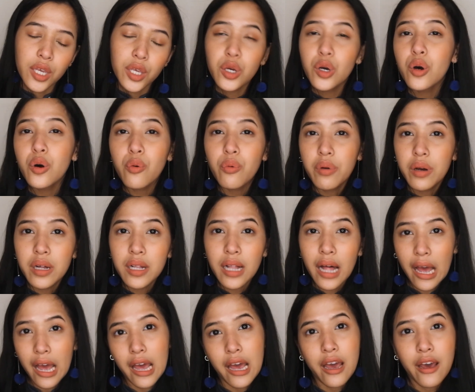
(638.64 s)
you
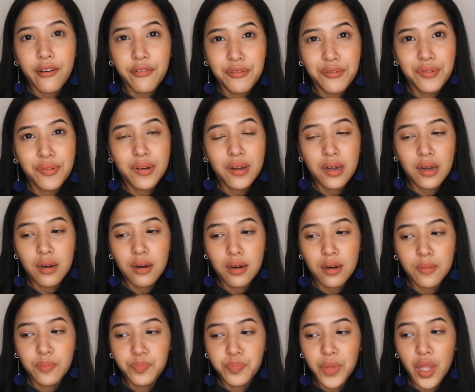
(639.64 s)
will have
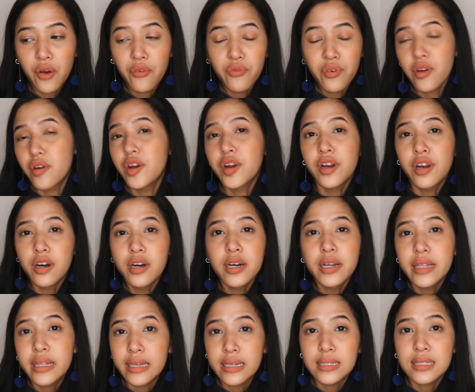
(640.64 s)
a very
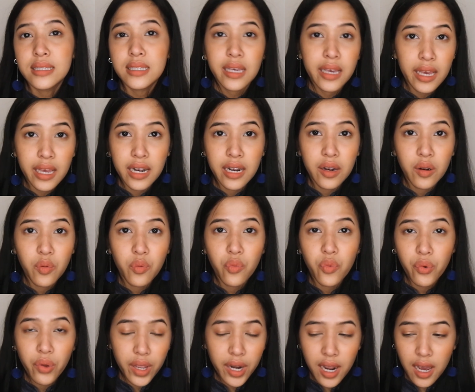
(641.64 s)
dirty skin
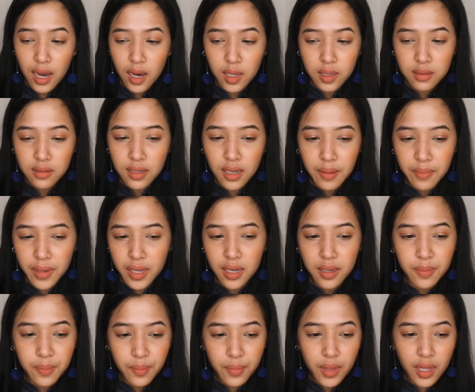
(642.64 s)
without, I
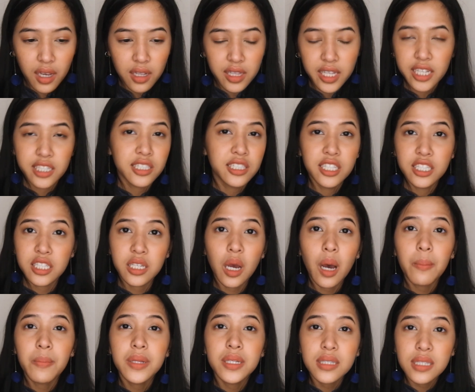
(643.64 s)
mean, that's just
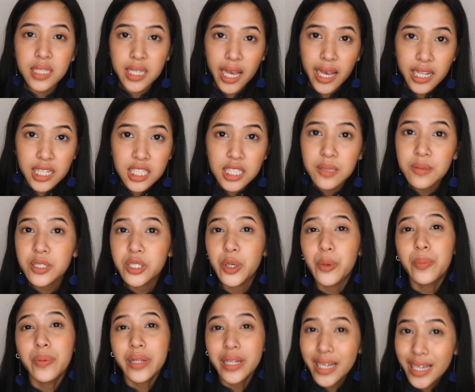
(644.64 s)
common sense.
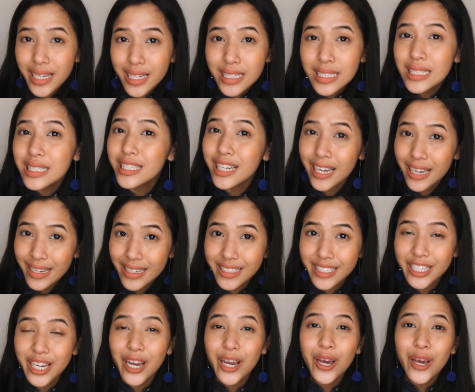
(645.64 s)
So please
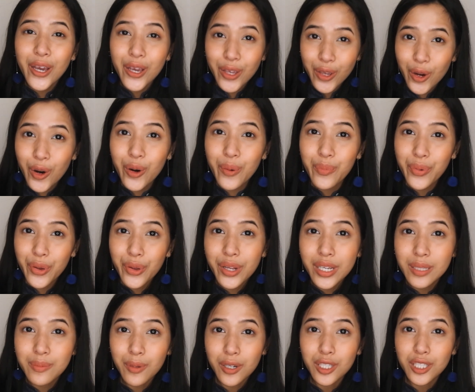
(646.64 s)
change your
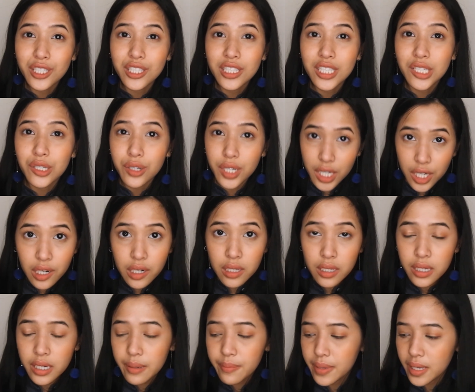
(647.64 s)
beauty sponges
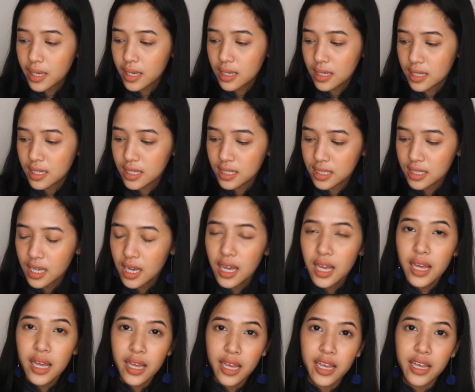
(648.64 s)
regularly because
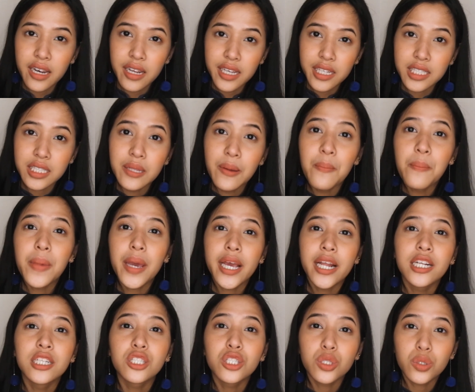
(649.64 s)
it is the
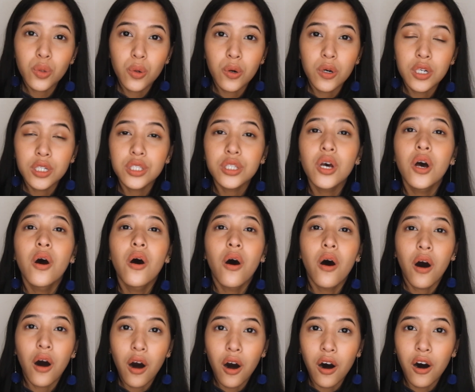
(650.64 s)
main source
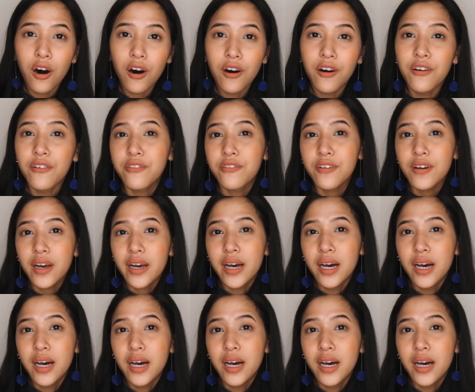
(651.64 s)
of